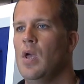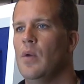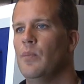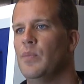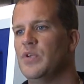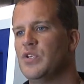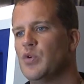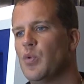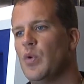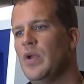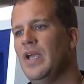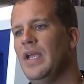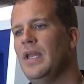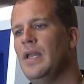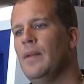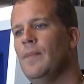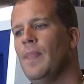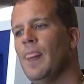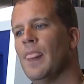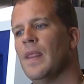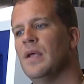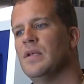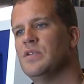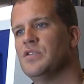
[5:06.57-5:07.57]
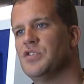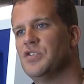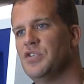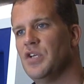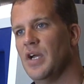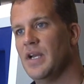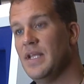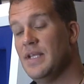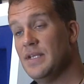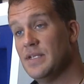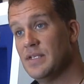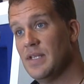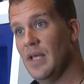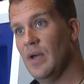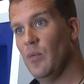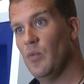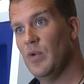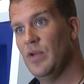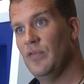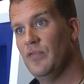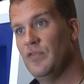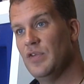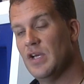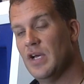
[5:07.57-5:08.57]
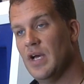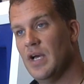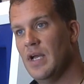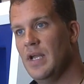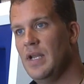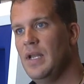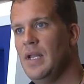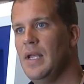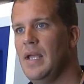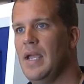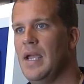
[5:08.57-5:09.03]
between studies that we've done